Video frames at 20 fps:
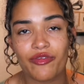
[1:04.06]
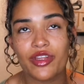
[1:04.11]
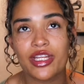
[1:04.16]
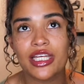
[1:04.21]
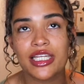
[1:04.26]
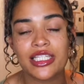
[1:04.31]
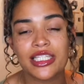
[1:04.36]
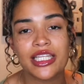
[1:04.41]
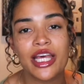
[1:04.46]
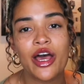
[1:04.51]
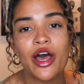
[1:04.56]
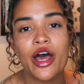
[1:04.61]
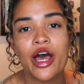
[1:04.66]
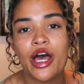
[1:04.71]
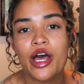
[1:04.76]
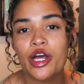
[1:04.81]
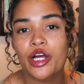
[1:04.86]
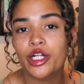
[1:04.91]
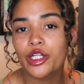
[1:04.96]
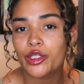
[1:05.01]
on this
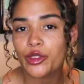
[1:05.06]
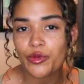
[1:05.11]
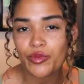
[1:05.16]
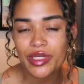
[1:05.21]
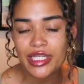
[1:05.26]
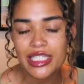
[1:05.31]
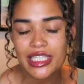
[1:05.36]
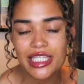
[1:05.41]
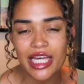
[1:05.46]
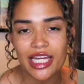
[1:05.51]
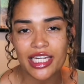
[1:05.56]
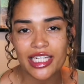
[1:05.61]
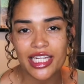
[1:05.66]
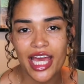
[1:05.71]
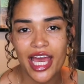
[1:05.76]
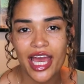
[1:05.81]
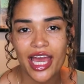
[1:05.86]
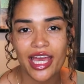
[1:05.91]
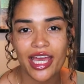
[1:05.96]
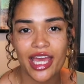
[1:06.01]
gloomy
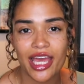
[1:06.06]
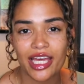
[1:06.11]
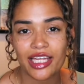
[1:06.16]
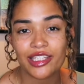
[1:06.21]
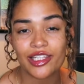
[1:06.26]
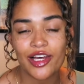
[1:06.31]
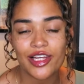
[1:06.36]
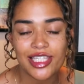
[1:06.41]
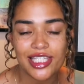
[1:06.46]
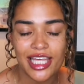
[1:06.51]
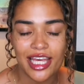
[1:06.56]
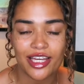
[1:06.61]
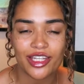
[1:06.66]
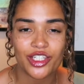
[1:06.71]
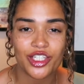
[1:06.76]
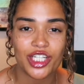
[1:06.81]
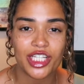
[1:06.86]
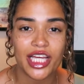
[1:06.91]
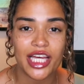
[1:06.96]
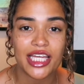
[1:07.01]
Sunday in Los
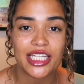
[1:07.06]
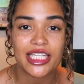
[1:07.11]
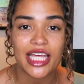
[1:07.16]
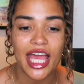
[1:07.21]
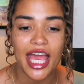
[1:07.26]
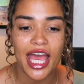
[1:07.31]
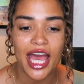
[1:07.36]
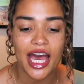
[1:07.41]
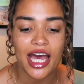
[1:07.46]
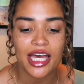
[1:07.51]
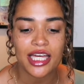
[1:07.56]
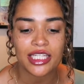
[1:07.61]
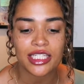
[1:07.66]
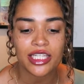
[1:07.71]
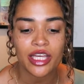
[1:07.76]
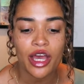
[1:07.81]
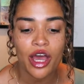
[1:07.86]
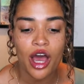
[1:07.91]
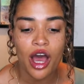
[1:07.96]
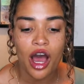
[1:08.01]
Angeles
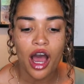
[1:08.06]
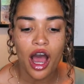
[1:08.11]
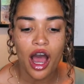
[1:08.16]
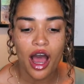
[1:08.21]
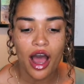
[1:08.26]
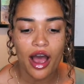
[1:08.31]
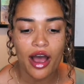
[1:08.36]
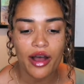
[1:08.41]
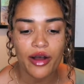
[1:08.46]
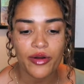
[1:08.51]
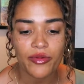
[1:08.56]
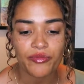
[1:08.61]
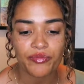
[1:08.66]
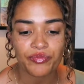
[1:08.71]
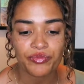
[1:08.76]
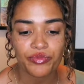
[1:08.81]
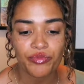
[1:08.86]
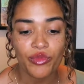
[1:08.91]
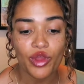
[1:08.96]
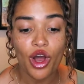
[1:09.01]
and
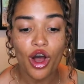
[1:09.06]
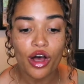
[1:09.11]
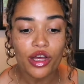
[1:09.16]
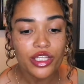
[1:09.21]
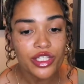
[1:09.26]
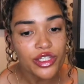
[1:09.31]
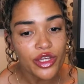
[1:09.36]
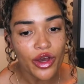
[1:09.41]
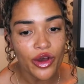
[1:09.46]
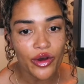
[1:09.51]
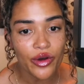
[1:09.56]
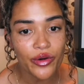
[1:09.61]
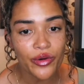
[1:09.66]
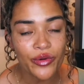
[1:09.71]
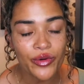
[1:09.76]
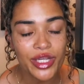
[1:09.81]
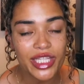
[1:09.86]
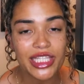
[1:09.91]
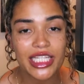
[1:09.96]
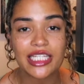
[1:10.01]
um,
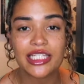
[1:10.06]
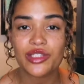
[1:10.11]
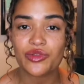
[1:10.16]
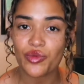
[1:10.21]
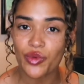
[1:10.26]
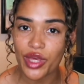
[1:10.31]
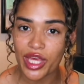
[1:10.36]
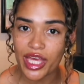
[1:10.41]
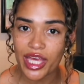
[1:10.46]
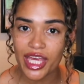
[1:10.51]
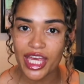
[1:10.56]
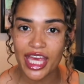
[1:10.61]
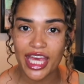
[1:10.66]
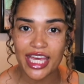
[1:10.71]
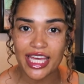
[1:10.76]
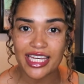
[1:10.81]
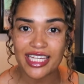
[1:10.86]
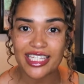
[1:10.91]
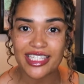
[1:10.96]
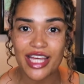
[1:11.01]
also, this week
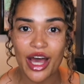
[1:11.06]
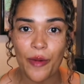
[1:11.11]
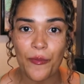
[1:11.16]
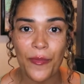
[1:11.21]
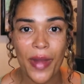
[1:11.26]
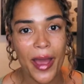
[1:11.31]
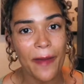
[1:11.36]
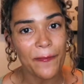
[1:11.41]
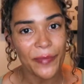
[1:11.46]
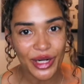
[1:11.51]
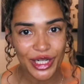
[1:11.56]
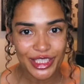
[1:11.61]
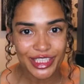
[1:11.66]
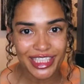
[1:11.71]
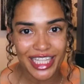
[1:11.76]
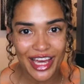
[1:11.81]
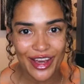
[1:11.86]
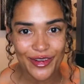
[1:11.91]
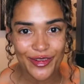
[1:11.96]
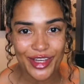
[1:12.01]
is my
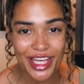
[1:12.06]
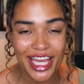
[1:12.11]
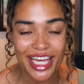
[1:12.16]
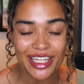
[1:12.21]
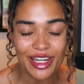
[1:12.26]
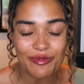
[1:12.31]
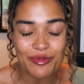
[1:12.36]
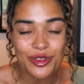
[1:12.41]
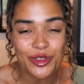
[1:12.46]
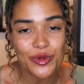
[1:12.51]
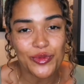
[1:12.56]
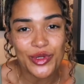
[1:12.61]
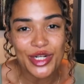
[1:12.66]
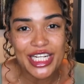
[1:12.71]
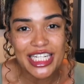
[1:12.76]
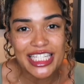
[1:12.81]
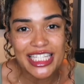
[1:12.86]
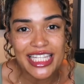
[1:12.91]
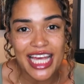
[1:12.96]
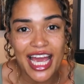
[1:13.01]
birthday week and I'm super
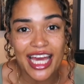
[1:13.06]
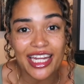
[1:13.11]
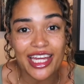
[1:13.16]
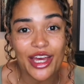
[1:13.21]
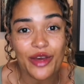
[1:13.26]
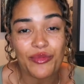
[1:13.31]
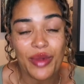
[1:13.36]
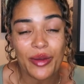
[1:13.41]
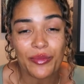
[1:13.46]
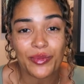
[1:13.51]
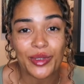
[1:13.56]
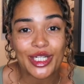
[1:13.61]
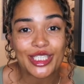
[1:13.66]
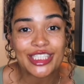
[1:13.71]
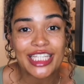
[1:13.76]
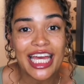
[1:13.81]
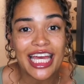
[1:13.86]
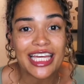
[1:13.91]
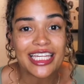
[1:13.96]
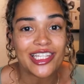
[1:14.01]
excited. My
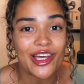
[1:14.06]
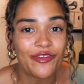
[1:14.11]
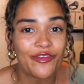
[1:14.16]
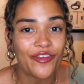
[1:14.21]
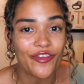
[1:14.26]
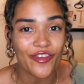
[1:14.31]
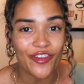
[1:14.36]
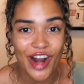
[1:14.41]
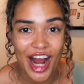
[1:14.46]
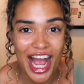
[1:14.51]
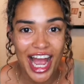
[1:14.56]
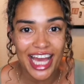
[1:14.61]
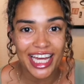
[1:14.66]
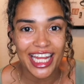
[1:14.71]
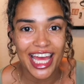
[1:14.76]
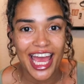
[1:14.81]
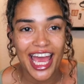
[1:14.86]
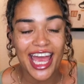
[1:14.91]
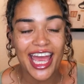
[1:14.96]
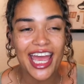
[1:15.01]
birthday is on
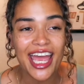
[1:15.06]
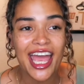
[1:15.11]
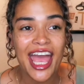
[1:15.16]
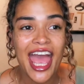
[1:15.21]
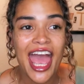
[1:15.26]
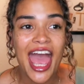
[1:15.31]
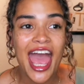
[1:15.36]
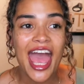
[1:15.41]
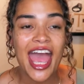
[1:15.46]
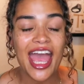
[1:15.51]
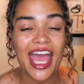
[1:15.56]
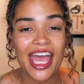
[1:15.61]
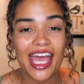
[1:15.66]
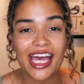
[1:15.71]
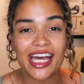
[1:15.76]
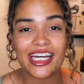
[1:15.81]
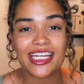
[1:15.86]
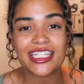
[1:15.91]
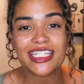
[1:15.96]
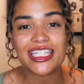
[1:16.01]
Friday
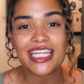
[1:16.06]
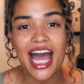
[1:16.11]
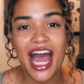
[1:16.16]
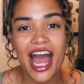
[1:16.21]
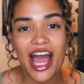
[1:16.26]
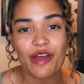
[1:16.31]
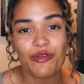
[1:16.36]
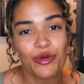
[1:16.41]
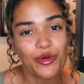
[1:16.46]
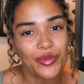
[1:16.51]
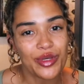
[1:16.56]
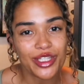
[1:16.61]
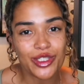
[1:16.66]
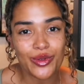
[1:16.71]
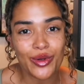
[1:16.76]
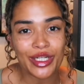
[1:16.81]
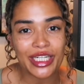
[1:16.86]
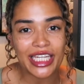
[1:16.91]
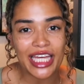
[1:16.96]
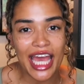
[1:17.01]
and I will be
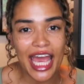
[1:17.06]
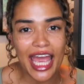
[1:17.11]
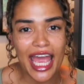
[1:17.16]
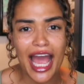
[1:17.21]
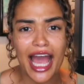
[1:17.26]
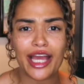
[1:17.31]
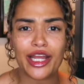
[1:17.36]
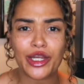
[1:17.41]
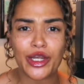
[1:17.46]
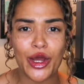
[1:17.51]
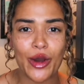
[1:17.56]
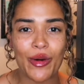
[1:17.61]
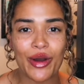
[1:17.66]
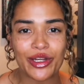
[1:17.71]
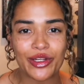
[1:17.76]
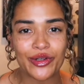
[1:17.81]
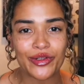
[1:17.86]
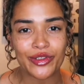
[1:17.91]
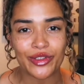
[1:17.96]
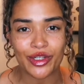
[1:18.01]
28. I know
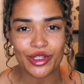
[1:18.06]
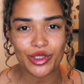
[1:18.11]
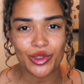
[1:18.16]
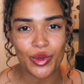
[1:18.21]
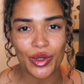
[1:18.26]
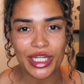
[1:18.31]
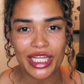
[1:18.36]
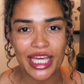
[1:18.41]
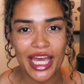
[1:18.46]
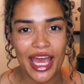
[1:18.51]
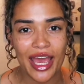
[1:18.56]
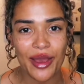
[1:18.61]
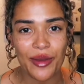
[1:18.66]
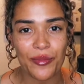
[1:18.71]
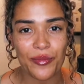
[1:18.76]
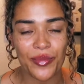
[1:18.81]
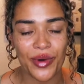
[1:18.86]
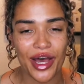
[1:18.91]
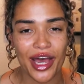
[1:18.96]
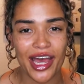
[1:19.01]
I don't look
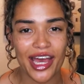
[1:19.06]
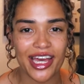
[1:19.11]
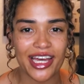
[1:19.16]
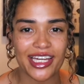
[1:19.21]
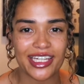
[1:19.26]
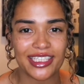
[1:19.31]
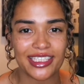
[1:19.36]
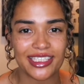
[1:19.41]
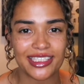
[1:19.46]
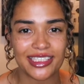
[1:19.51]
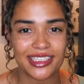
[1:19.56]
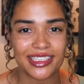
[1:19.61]
28, but